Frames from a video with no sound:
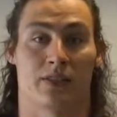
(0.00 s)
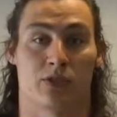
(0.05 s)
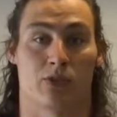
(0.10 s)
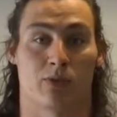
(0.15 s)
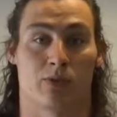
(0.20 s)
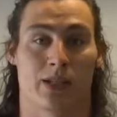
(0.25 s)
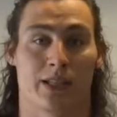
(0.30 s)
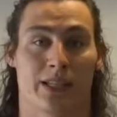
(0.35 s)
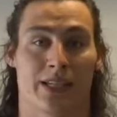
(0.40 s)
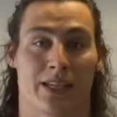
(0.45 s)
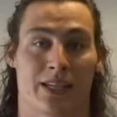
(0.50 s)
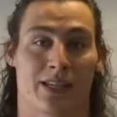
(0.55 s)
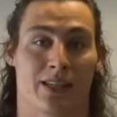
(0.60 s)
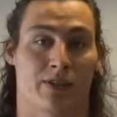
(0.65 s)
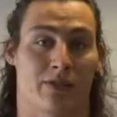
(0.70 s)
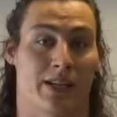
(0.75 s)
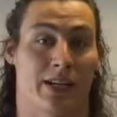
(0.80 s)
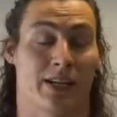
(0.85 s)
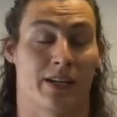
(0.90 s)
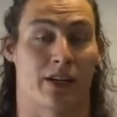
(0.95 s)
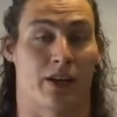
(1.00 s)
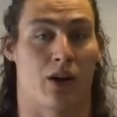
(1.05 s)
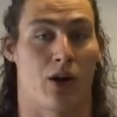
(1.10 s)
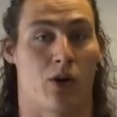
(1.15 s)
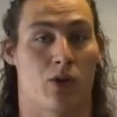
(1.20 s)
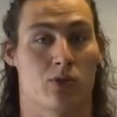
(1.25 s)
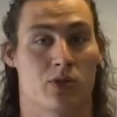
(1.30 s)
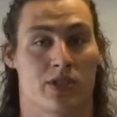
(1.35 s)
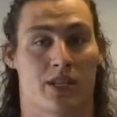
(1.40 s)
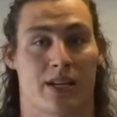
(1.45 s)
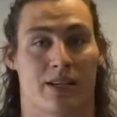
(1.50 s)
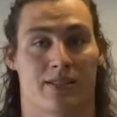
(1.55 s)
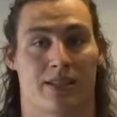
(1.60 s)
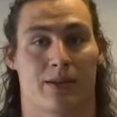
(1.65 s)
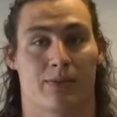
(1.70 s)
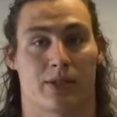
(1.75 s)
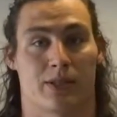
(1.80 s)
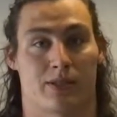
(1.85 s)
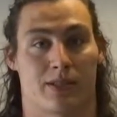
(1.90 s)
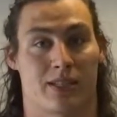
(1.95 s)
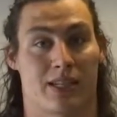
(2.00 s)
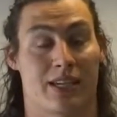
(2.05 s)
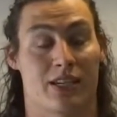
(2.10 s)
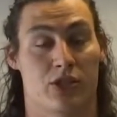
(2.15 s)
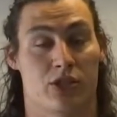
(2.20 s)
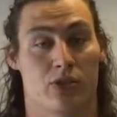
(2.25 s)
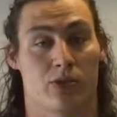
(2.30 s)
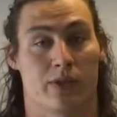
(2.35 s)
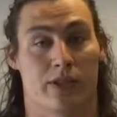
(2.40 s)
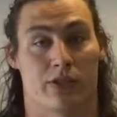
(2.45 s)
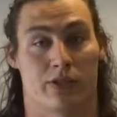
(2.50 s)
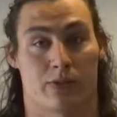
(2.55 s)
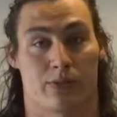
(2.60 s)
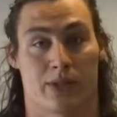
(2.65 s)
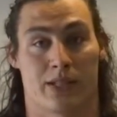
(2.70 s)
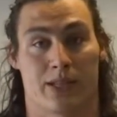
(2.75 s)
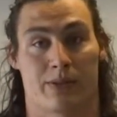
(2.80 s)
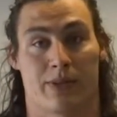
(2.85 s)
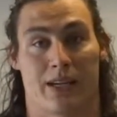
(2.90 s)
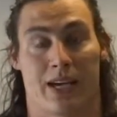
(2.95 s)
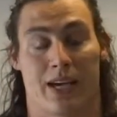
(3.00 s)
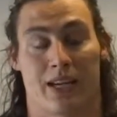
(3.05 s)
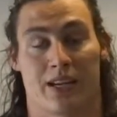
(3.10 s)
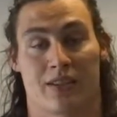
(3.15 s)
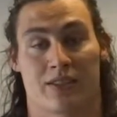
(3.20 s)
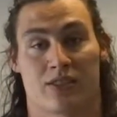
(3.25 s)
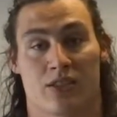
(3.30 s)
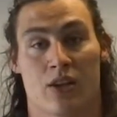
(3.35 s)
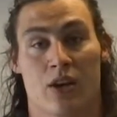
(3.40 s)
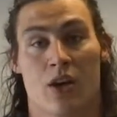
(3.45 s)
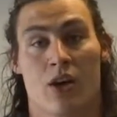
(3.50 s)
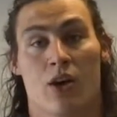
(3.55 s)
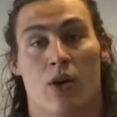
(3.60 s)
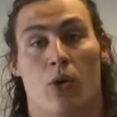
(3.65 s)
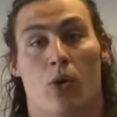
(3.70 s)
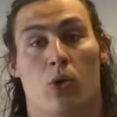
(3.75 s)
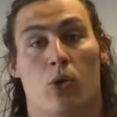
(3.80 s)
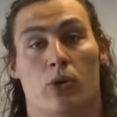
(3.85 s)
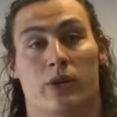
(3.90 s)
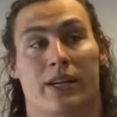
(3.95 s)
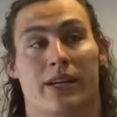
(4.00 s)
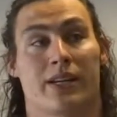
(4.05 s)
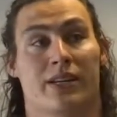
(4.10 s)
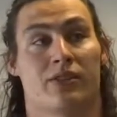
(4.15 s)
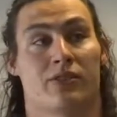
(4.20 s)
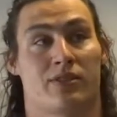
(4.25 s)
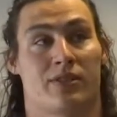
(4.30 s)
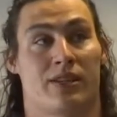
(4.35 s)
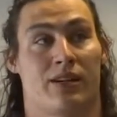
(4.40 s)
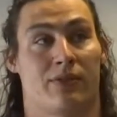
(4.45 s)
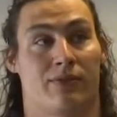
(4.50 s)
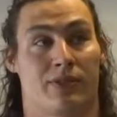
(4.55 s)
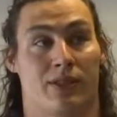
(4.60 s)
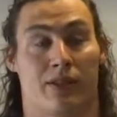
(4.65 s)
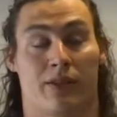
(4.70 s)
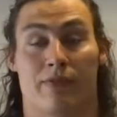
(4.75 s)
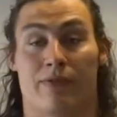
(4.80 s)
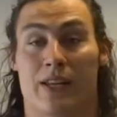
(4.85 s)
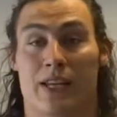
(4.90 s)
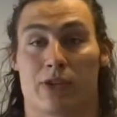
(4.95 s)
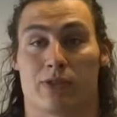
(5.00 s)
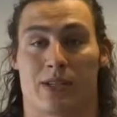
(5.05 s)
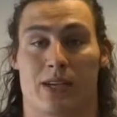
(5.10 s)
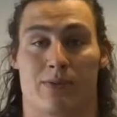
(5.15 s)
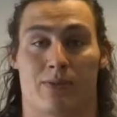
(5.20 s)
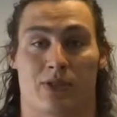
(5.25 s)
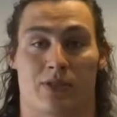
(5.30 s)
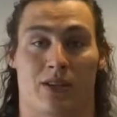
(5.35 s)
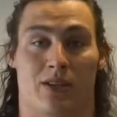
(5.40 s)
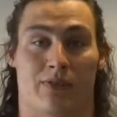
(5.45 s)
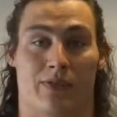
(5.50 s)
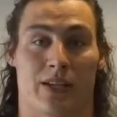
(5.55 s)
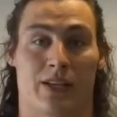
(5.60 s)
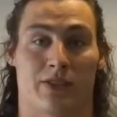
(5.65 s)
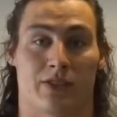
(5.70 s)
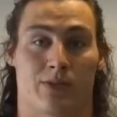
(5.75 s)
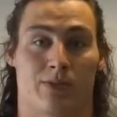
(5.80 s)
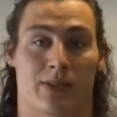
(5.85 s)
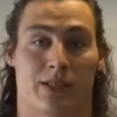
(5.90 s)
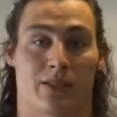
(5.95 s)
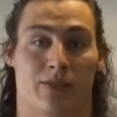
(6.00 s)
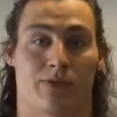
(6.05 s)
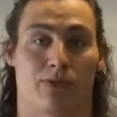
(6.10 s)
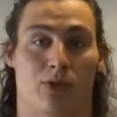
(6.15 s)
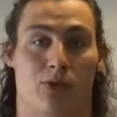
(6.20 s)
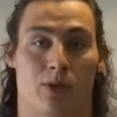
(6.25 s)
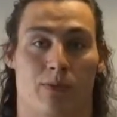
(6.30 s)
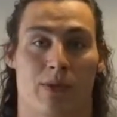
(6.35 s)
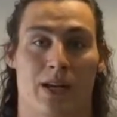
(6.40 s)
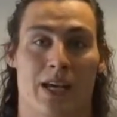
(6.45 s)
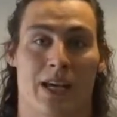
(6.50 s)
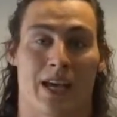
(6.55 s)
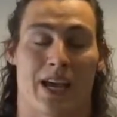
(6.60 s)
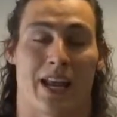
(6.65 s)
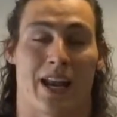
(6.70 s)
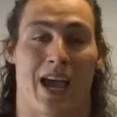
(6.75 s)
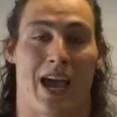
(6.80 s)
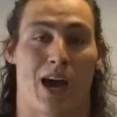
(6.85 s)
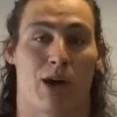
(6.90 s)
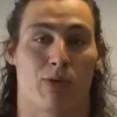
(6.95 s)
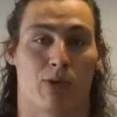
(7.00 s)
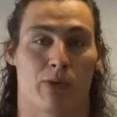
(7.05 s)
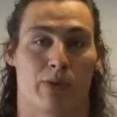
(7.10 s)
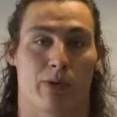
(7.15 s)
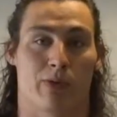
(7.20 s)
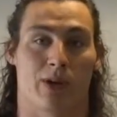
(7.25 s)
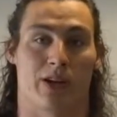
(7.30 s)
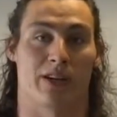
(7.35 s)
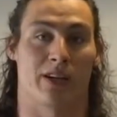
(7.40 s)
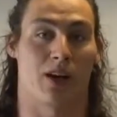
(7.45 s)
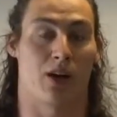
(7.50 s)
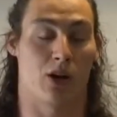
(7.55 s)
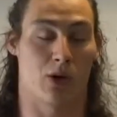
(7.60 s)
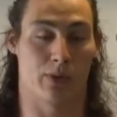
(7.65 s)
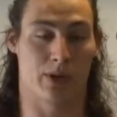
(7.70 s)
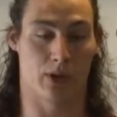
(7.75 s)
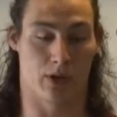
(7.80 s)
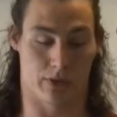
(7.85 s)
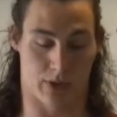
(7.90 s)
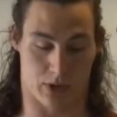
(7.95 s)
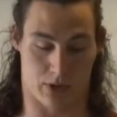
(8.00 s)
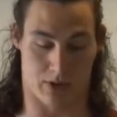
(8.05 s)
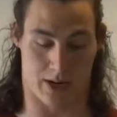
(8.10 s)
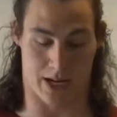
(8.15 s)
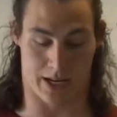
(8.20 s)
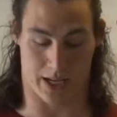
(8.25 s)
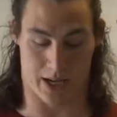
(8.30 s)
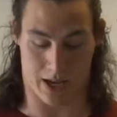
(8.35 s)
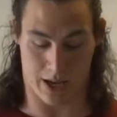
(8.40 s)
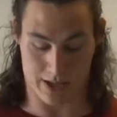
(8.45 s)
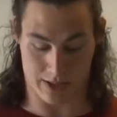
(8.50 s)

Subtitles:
So really either getting a coach that is able to teach you in your sprinting mechanics, or getting yourself to videotape yourself in your sprinting form, and how are we running? Are we overstriding?